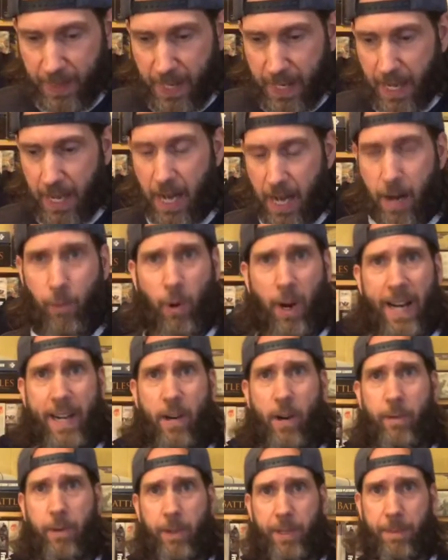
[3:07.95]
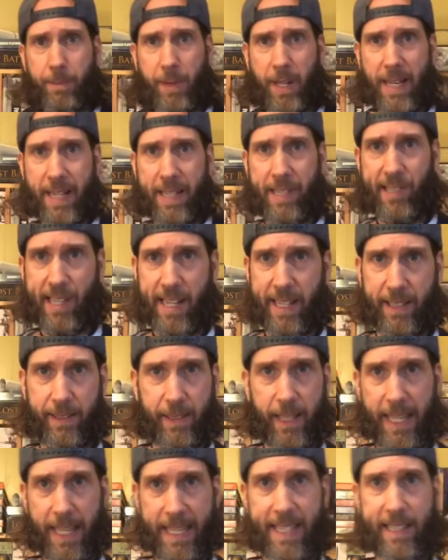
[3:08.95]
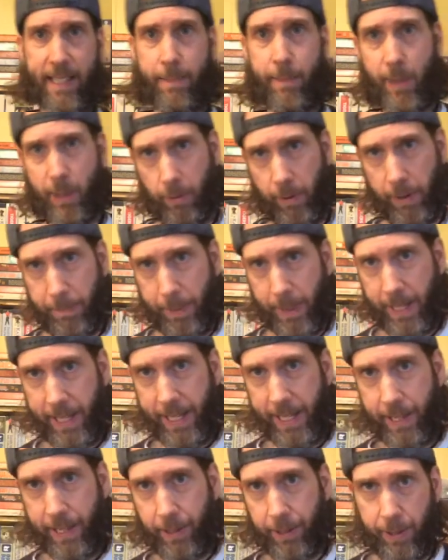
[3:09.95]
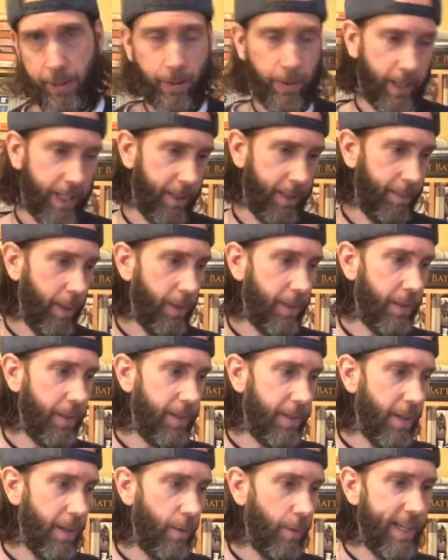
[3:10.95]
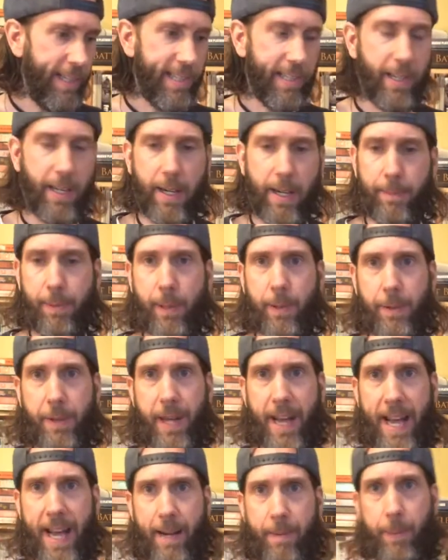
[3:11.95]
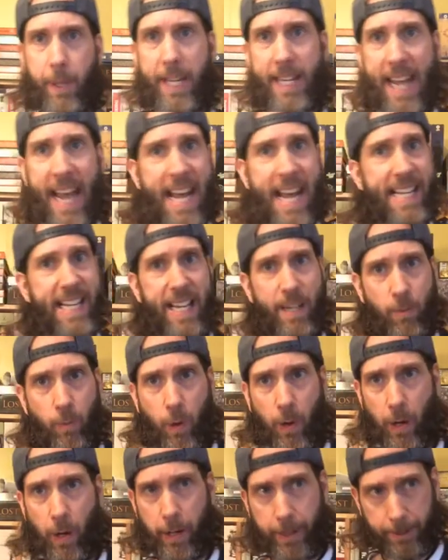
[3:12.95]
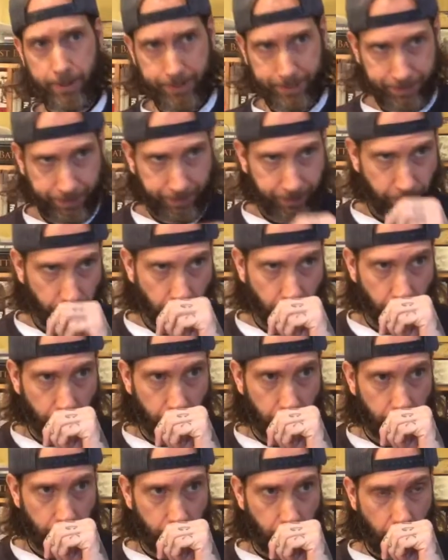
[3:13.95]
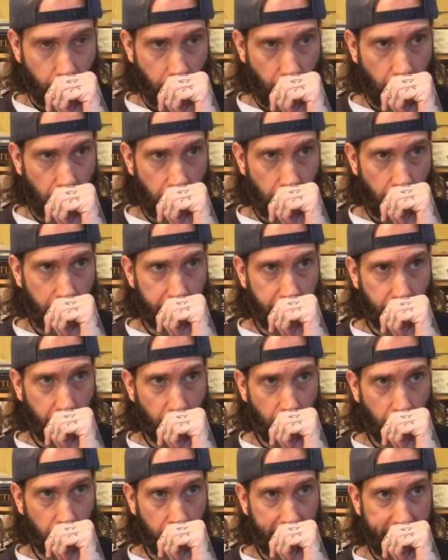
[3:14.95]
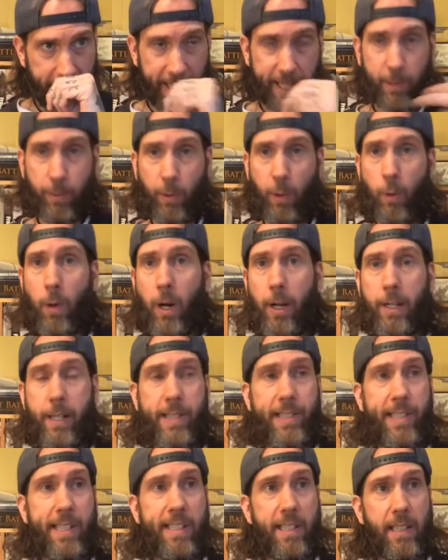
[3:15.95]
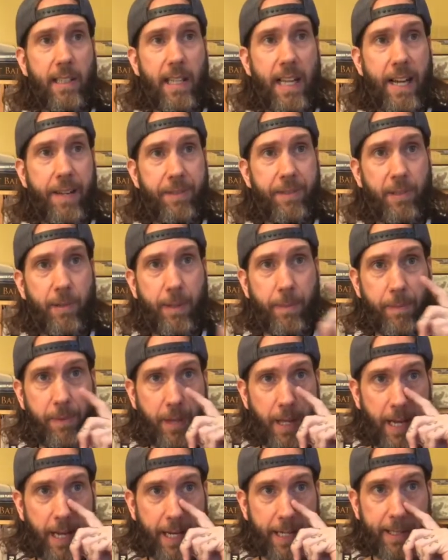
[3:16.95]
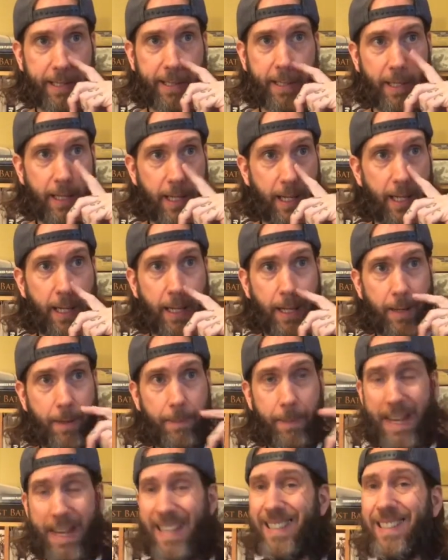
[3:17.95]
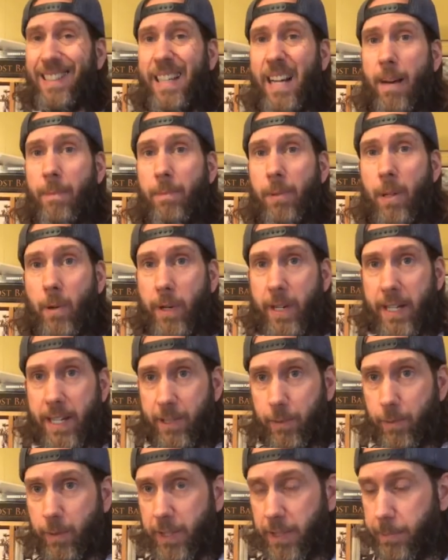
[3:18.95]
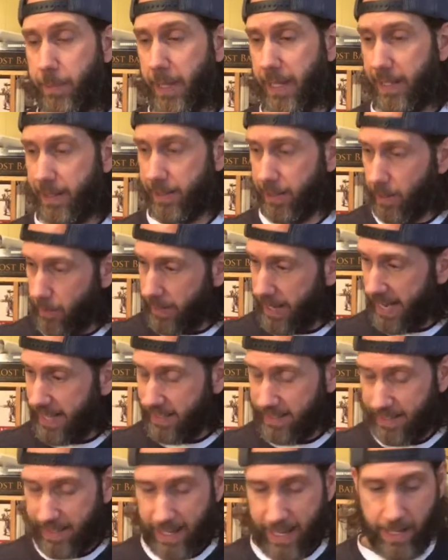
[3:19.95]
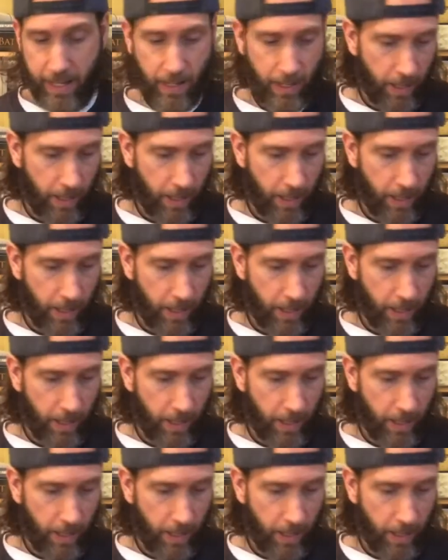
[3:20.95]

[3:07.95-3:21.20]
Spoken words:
Well, I go over some things that I guess I'm going to repeat here, so I suppose there's no reason to upload that. But that did work. And this will work because it's the live stream thing, and it's basically uploading as we speak. So that said,